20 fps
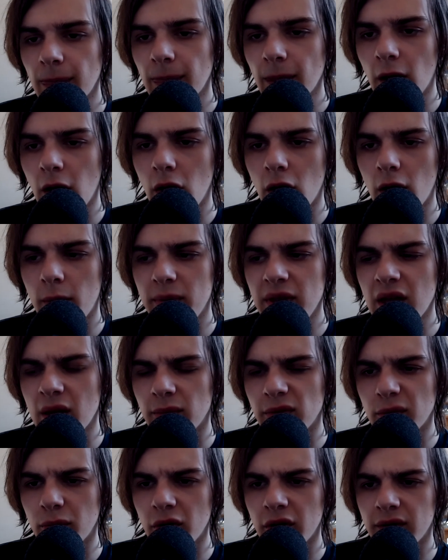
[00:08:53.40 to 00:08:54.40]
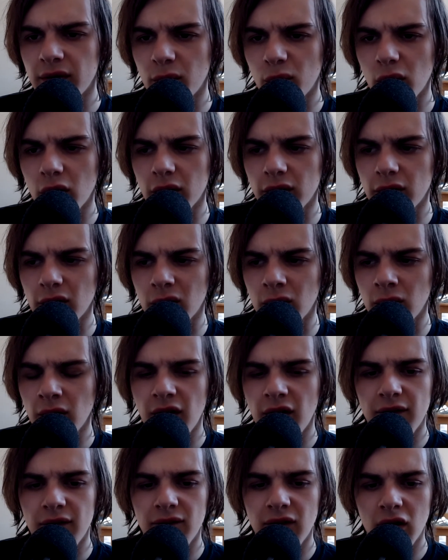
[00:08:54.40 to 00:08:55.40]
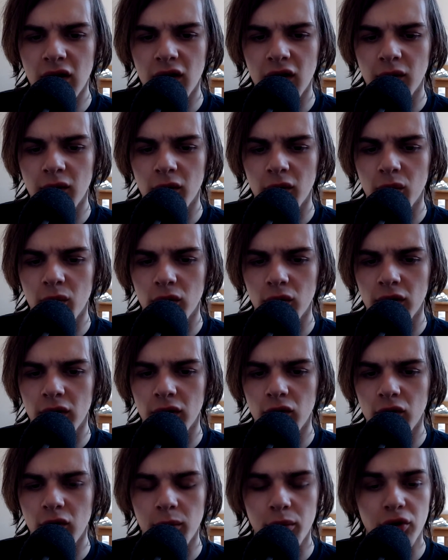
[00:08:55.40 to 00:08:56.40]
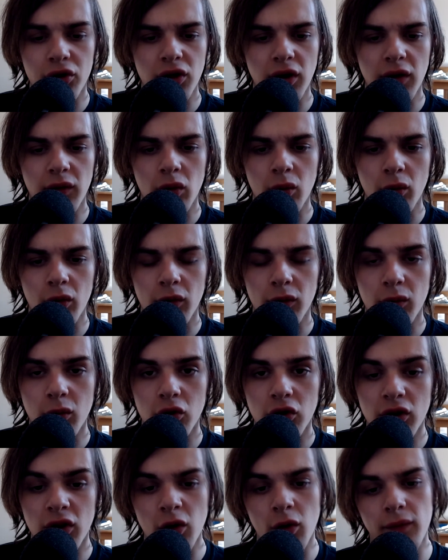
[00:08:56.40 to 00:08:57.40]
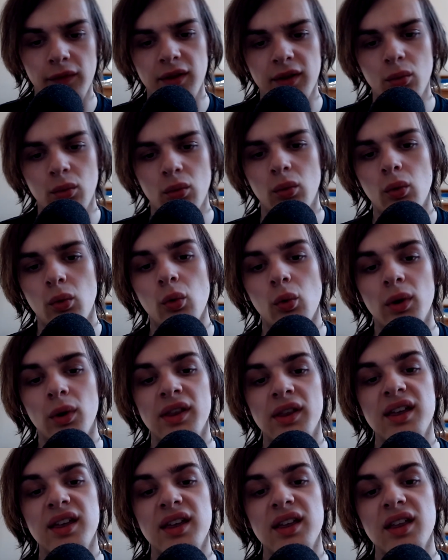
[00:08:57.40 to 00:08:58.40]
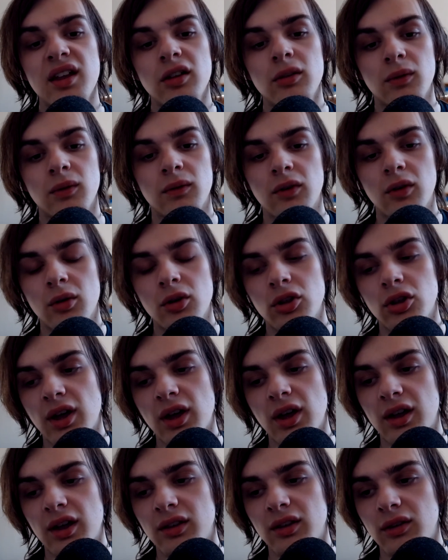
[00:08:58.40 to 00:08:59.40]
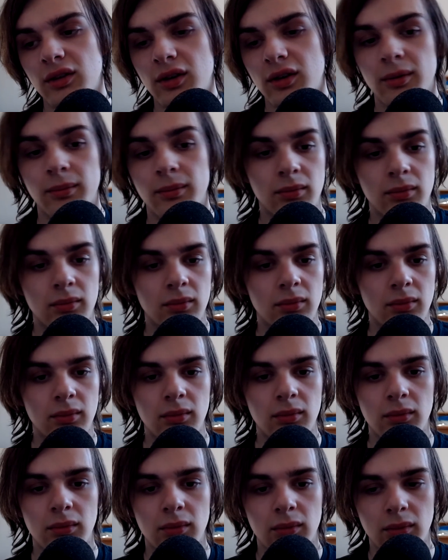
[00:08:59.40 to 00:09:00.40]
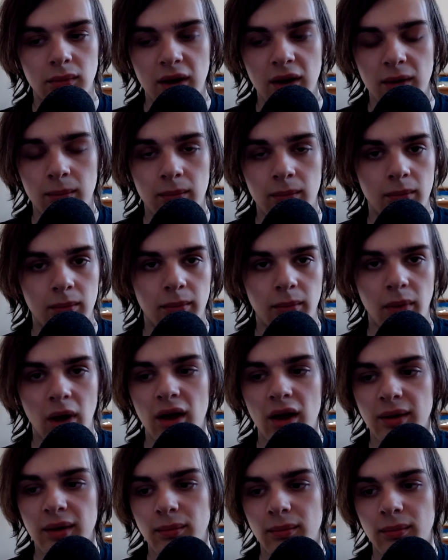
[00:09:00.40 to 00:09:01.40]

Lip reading: But yeah, I'm surprised they work. So thank you guys very much for watching. Do appreciate everything you for watching. Hope to see you all in the next one very much. And yeah, bye.